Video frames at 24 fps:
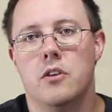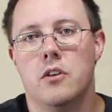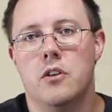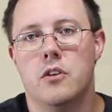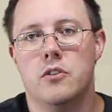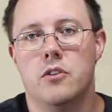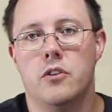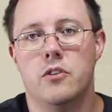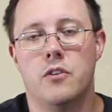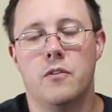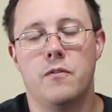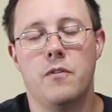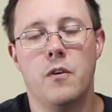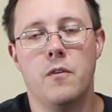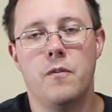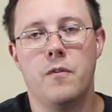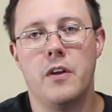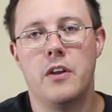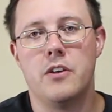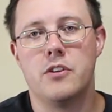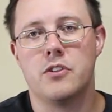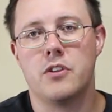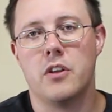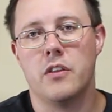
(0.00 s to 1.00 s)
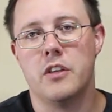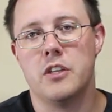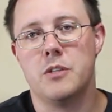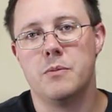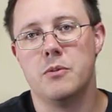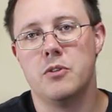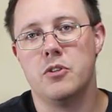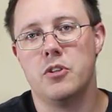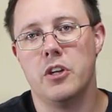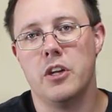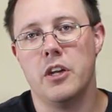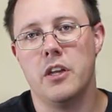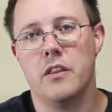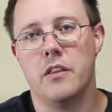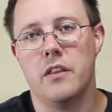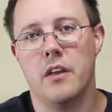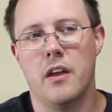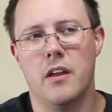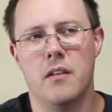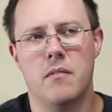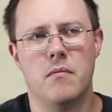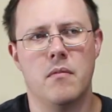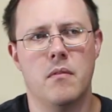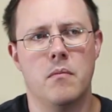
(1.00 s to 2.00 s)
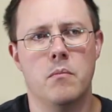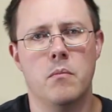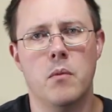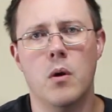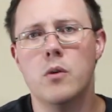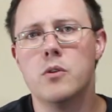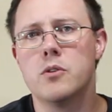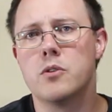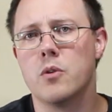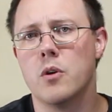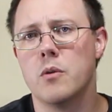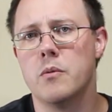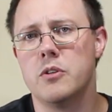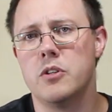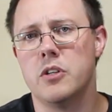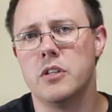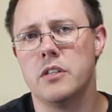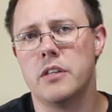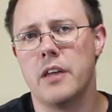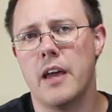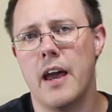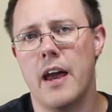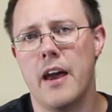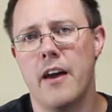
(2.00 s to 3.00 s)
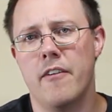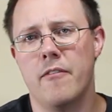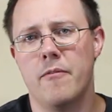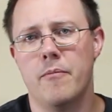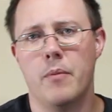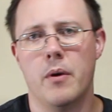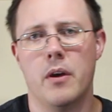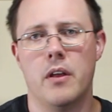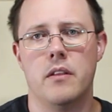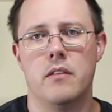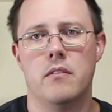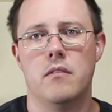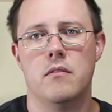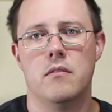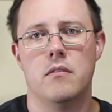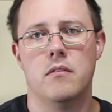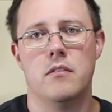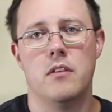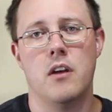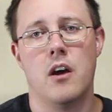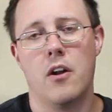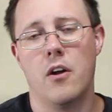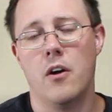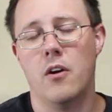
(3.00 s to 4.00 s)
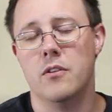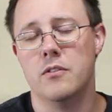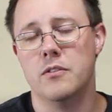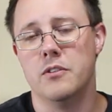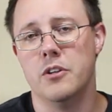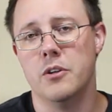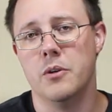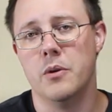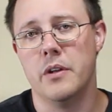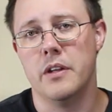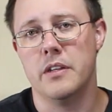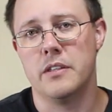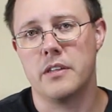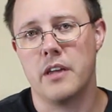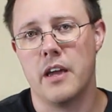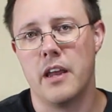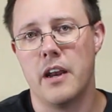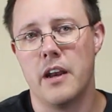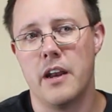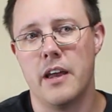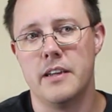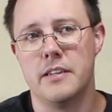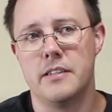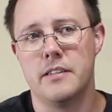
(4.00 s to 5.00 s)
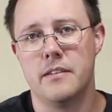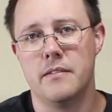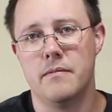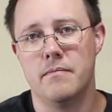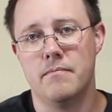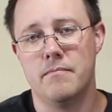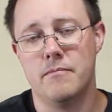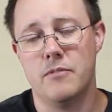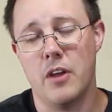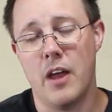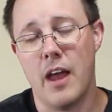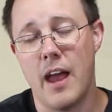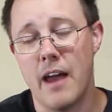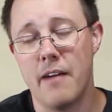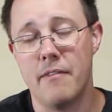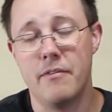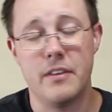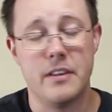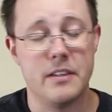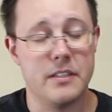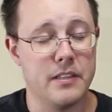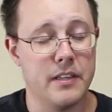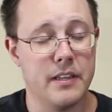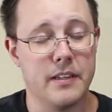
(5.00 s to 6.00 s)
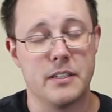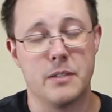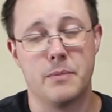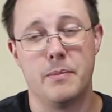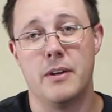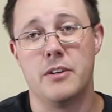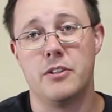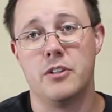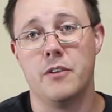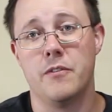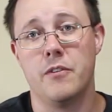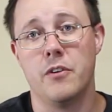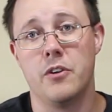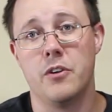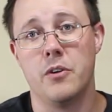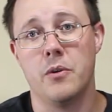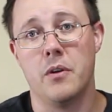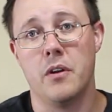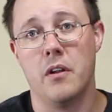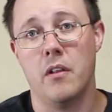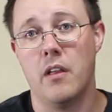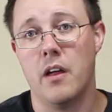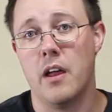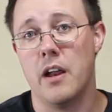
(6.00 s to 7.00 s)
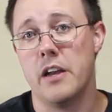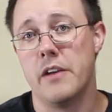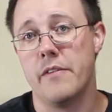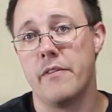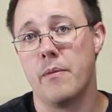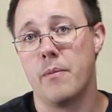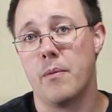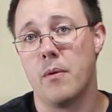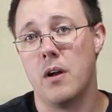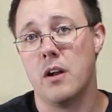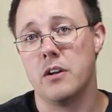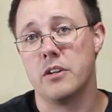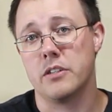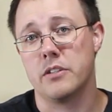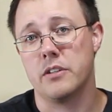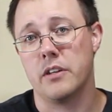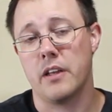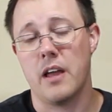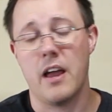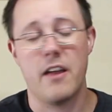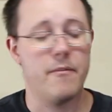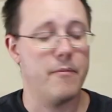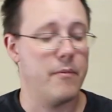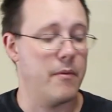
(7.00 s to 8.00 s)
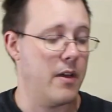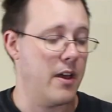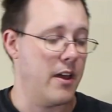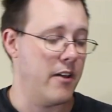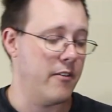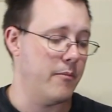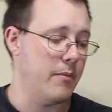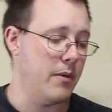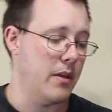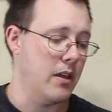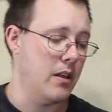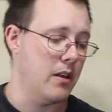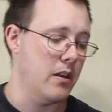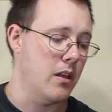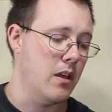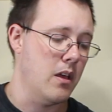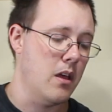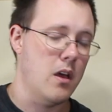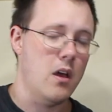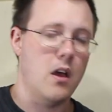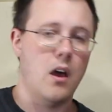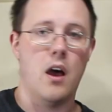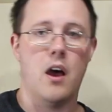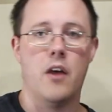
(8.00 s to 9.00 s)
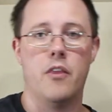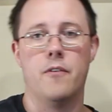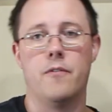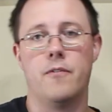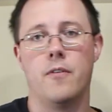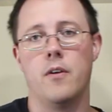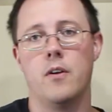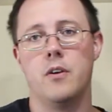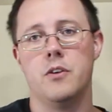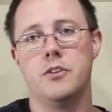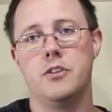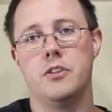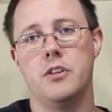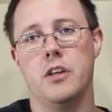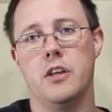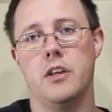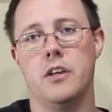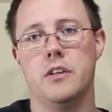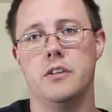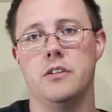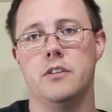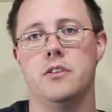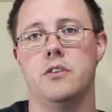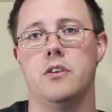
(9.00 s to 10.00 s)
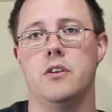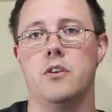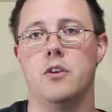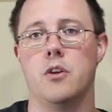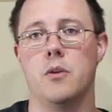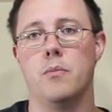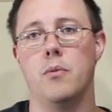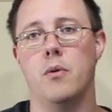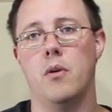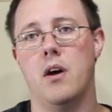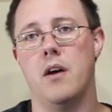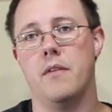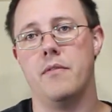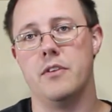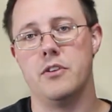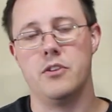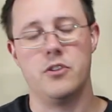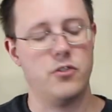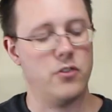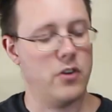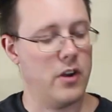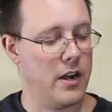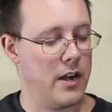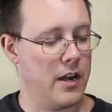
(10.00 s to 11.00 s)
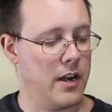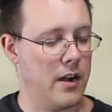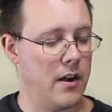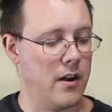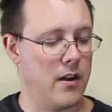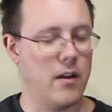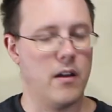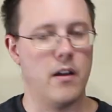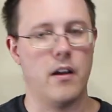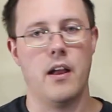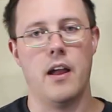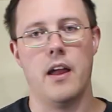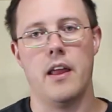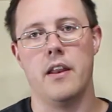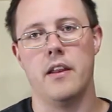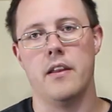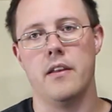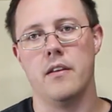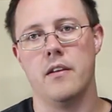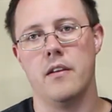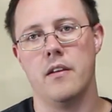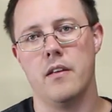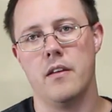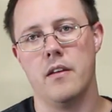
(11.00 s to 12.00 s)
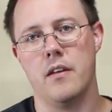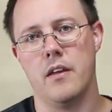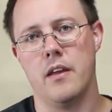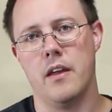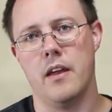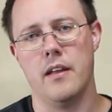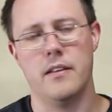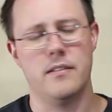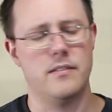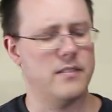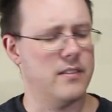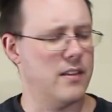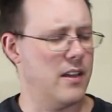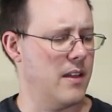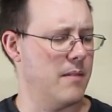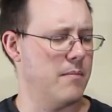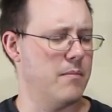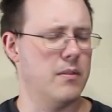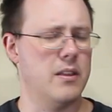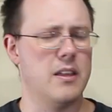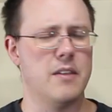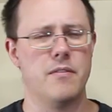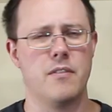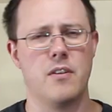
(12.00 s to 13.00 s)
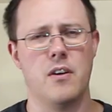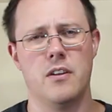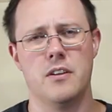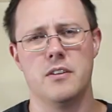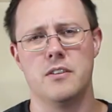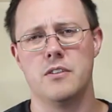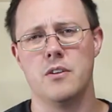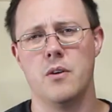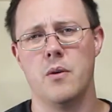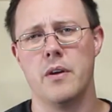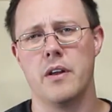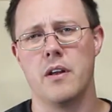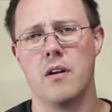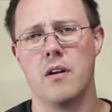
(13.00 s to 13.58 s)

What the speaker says: So there's a few features on this machine that most sewing machines have, but not all do, and it's kind of nice to have these things, especially if you're doing a lot of different projects like I have been. The first is you can pull out this tray here, and it's, I believe, called a sewing